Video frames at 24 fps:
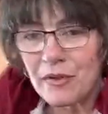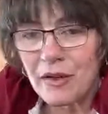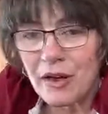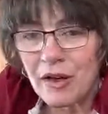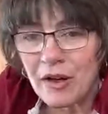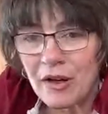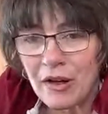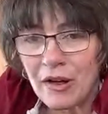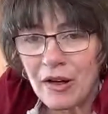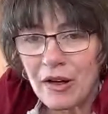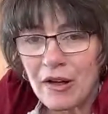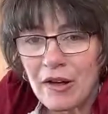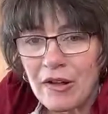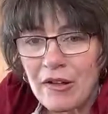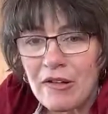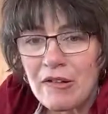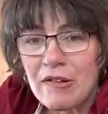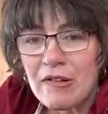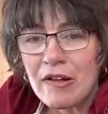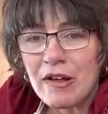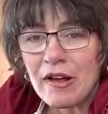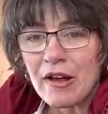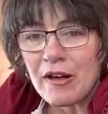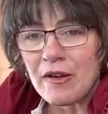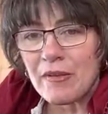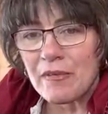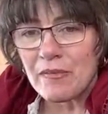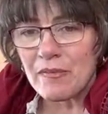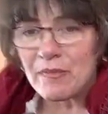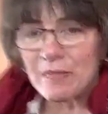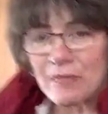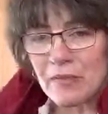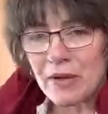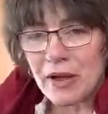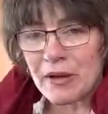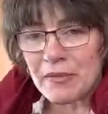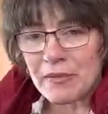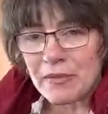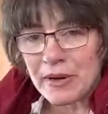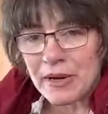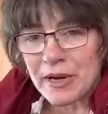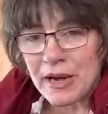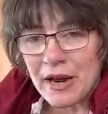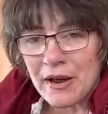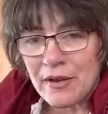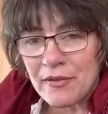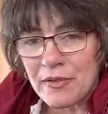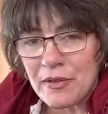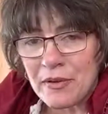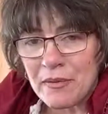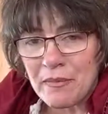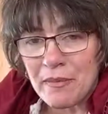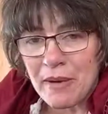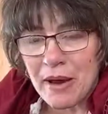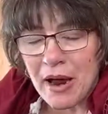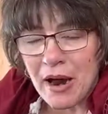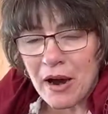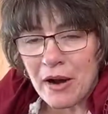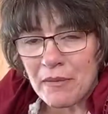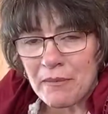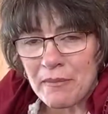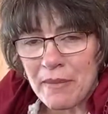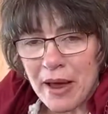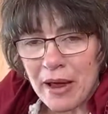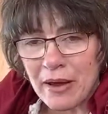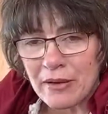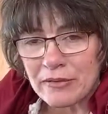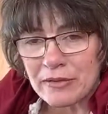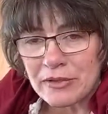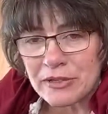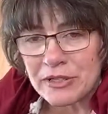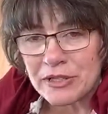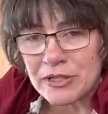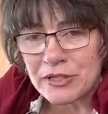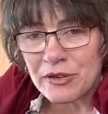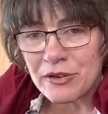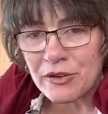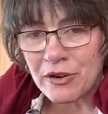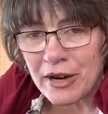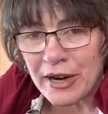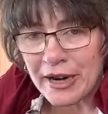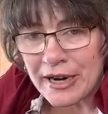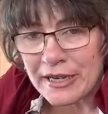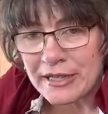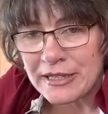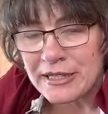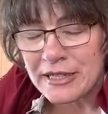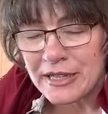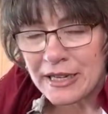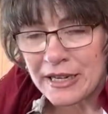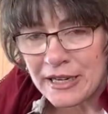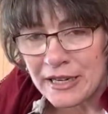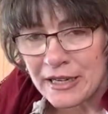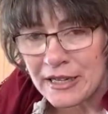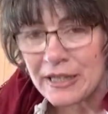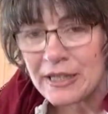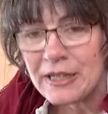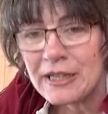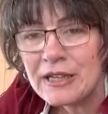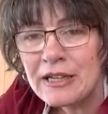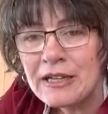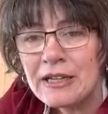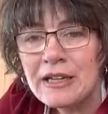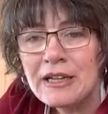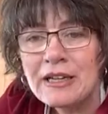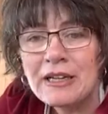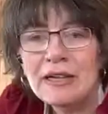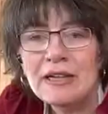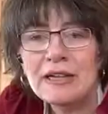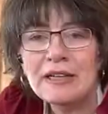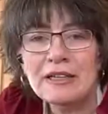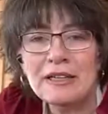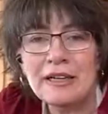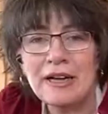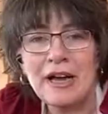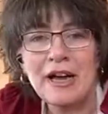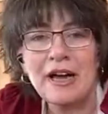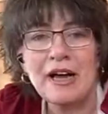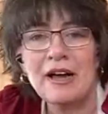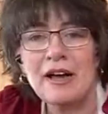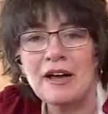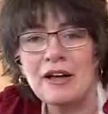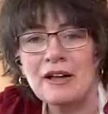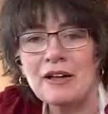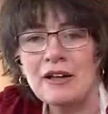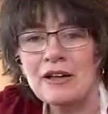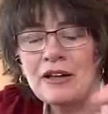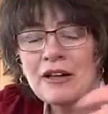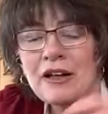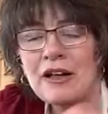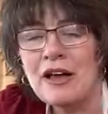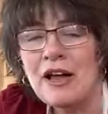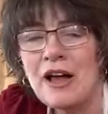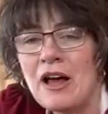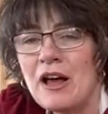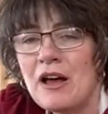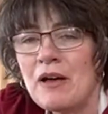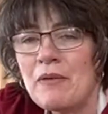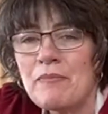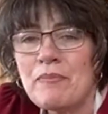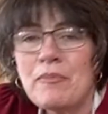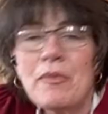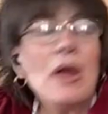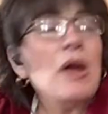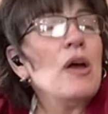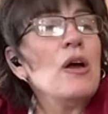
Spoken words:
Uh-huh. Yep. Coming down our mountains. Crazy. Yeah. Um,